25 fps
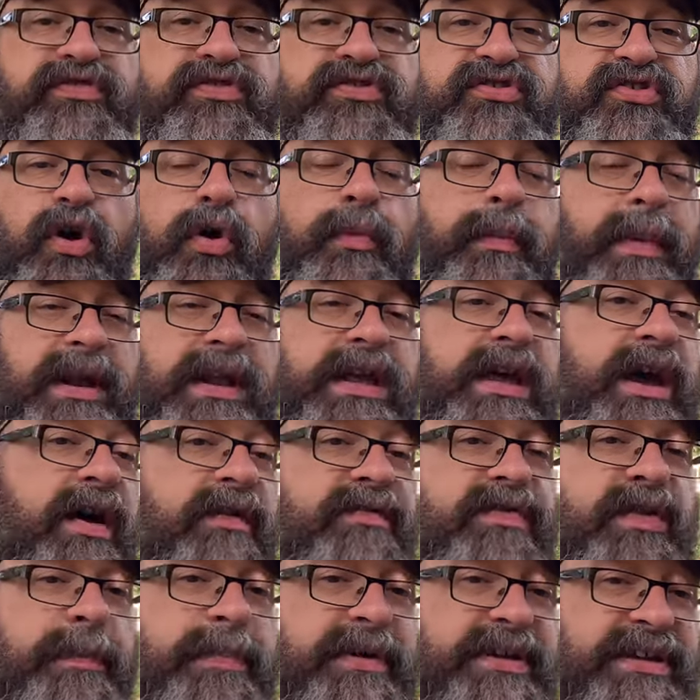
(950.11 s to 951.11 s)
so many
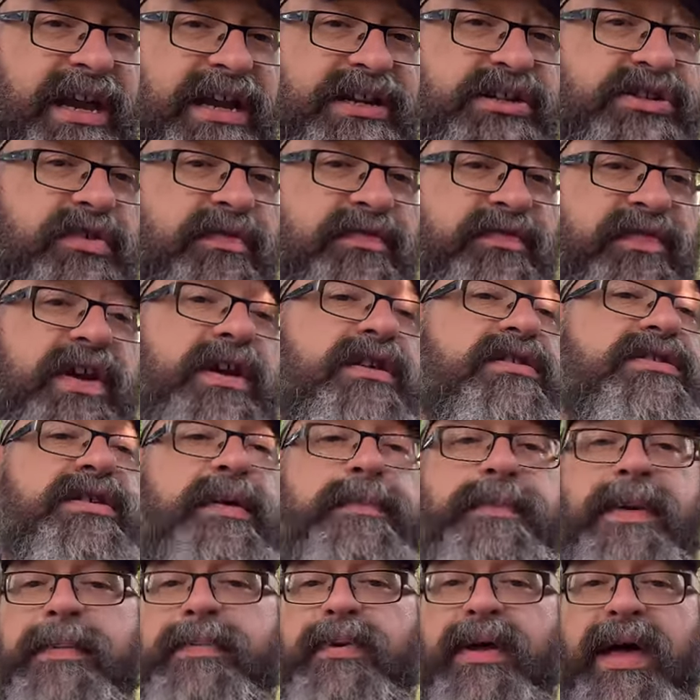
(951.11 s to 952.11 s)
of the potential fears
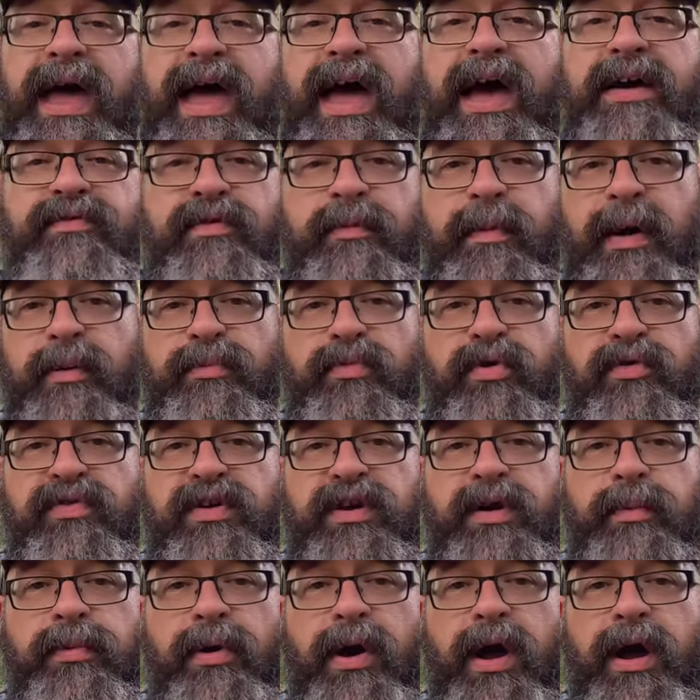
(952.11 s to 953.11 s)
that people have about
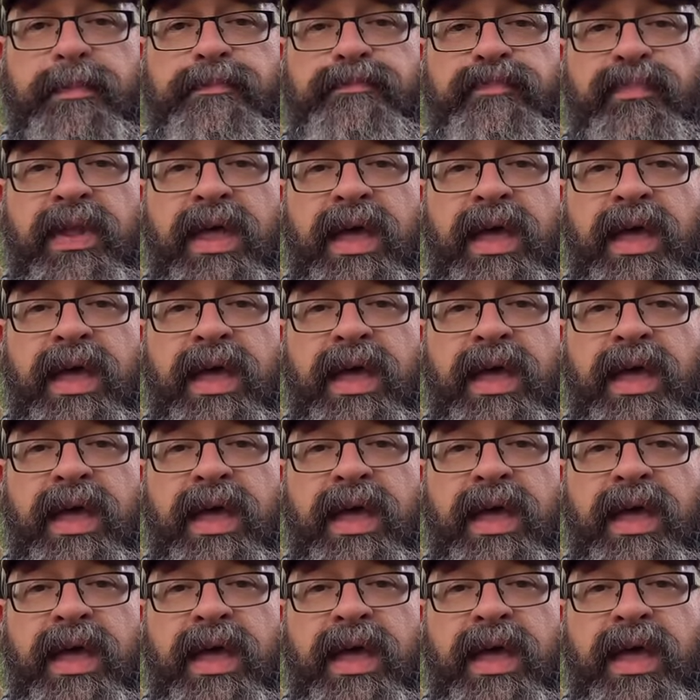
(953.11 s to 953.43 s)
moving abroad.